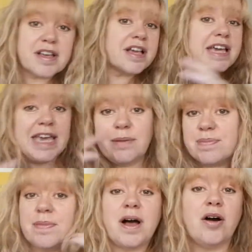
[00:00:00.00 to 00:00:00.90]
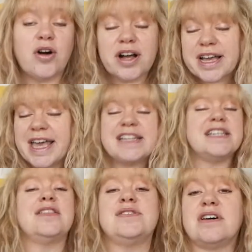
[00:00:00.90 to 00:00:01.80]
keep getting
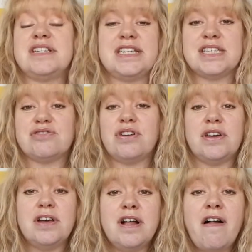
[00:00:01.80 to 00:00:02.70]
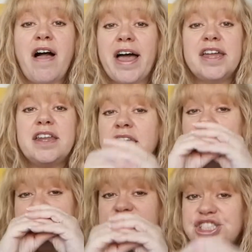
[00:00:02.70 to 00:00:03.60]
those ideas through and
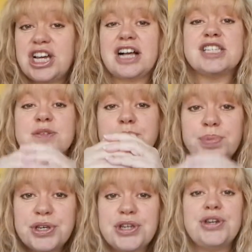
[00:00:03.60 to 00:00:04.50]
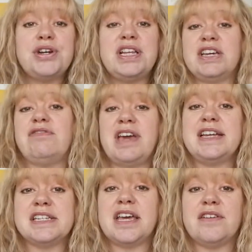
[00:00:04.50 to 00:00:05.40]
just purely
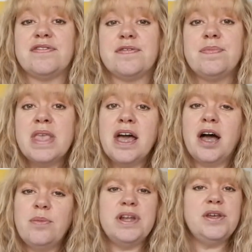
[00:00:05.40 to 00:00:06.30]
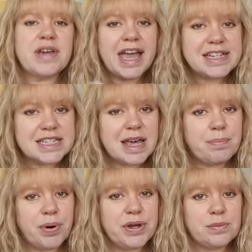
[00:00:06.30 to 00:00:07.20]
creative. And when you get to that
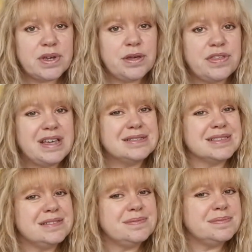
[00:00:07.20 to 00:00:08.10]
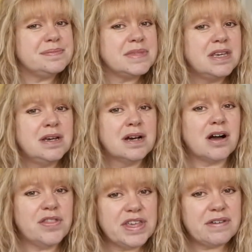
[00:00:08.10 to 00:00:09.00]
point where you think,
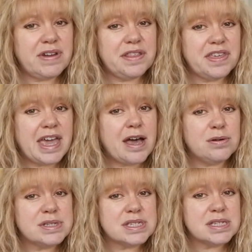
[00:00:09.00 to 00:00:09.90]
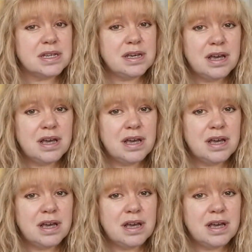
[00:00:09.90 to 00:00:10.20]
can't think of anything else,